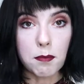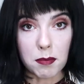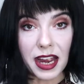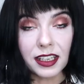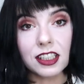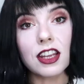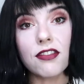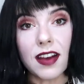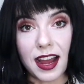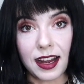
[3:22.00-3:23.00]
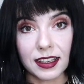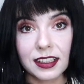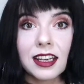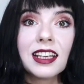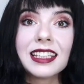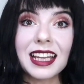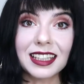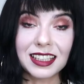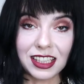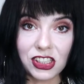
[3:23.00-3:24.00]
Mind the fact
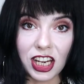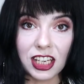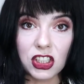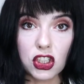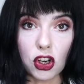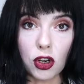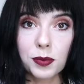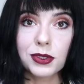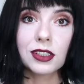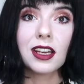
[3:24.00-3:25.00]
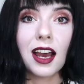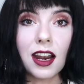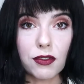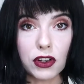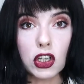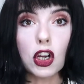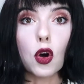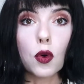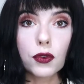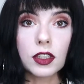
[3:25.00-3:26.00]
that the chain shops are very
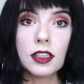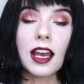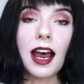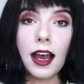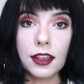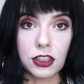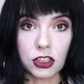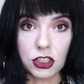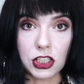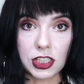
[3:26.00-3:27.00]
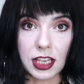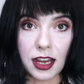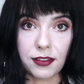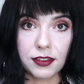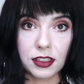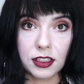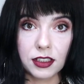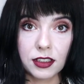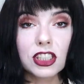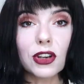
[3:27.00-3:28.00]
often understaffed.
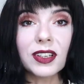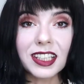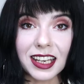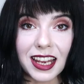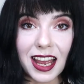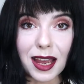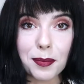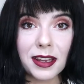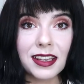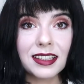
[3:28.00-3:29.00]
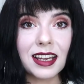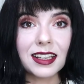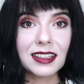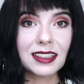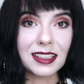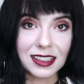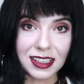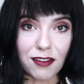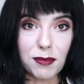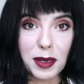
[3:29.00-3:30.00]
So it can happen that the
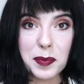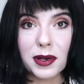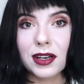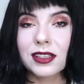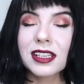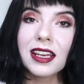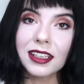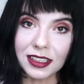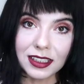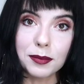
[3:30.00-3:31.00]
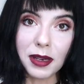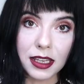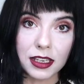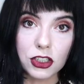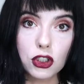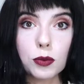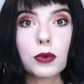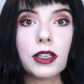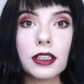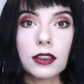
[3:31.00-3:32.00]
staff members didn't manage to
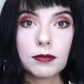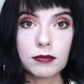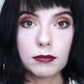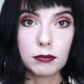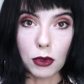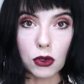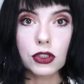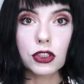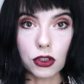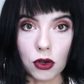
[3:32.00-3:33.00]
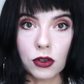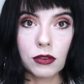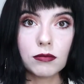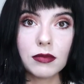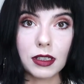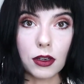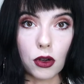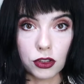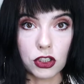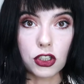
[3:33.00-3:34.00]
bring more stock
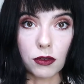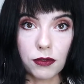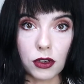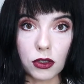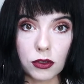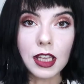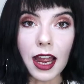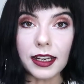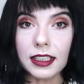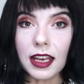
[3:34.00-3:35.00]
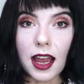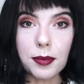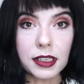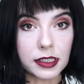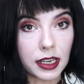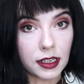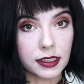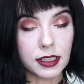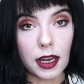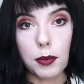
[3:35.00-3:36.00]
on the shop floor. Tidy up the
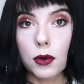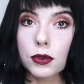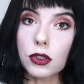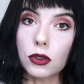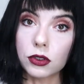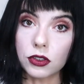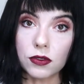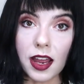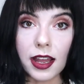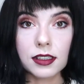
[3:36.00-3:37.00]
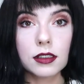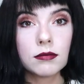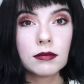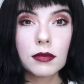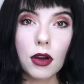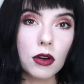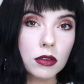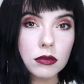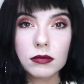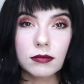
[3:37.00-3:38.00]
sales tables or the racks
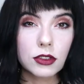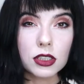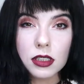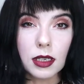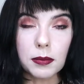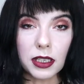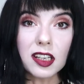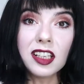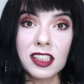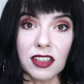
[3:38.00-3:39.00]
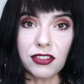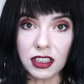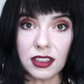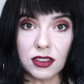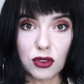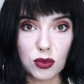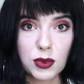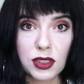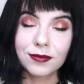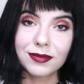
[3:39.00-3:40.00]
or just simply clean the fitting
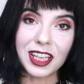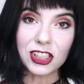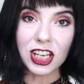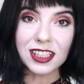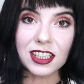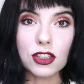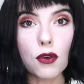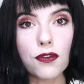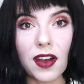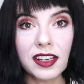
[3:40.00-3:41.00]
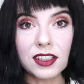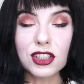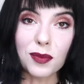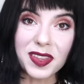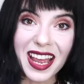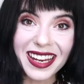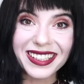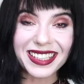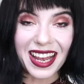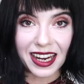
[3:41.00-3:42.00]
rooms. The chances of finding some
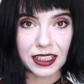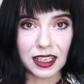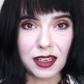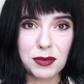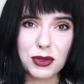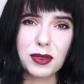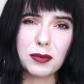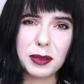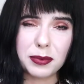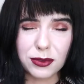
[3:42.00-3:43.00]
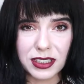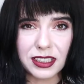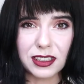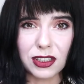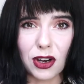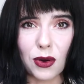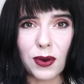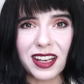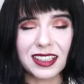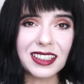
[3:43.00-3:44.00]
nice items will be pretty
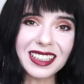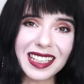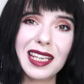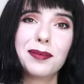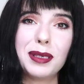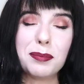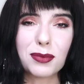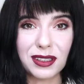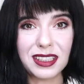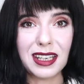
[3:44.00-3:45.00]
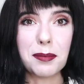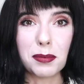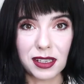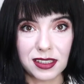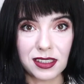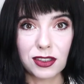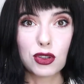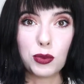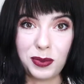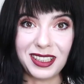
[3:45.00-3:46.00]
low and it can be pretty
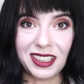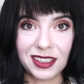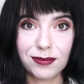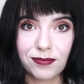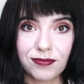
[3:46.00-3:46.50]
unpleasant to be there.